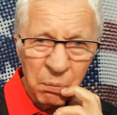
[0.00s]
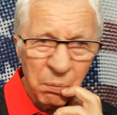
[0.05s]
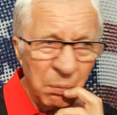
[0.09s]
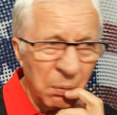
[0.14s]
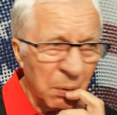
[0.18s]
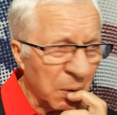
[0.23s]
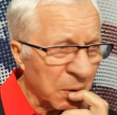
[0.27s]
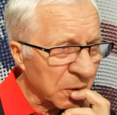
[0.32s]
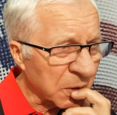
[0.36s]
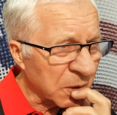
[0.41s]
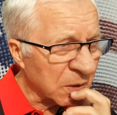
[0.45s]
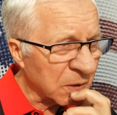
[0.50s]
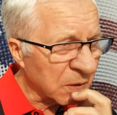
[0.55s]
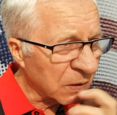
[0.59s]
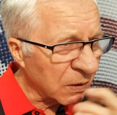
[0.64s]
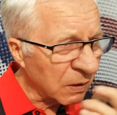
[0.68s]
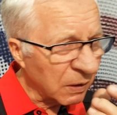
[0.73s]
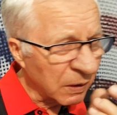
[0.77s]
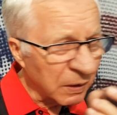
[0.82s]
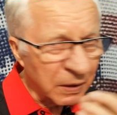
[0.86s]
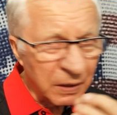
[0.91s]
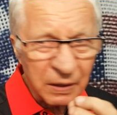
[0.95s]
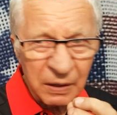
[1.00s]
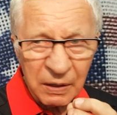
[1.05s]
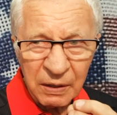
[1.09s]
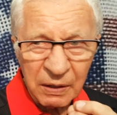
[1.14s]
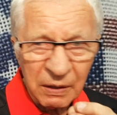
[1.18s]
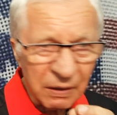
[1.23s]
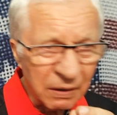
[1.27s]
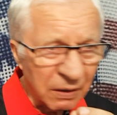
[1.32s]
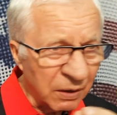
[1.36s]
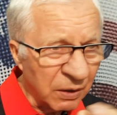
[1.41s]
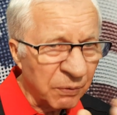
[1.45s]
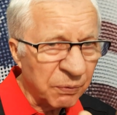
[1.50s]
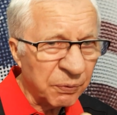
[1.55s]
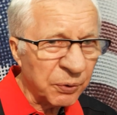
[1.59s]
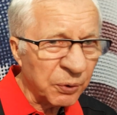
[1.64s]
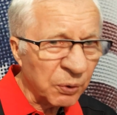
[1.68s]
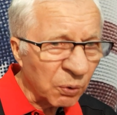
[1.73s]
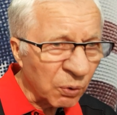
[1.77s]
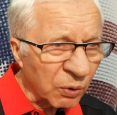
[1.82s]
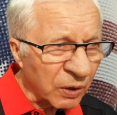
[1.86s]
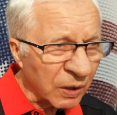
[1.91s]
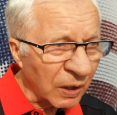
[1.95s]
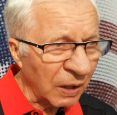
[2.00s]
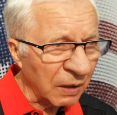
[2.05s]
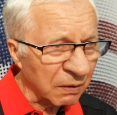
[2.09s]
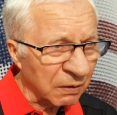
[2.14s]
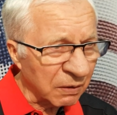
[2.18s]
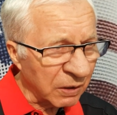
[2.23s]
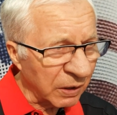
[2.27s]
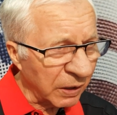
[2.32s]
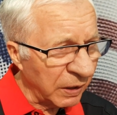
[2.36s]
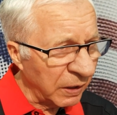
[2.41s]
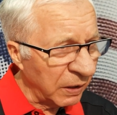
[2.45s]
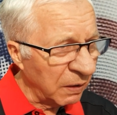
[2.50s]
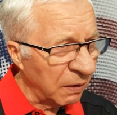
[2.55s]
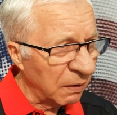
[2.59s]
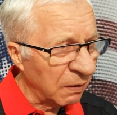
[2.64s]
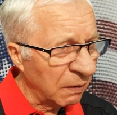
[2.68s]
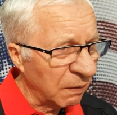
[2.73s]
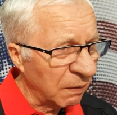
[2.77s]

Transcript: Mostly, if you country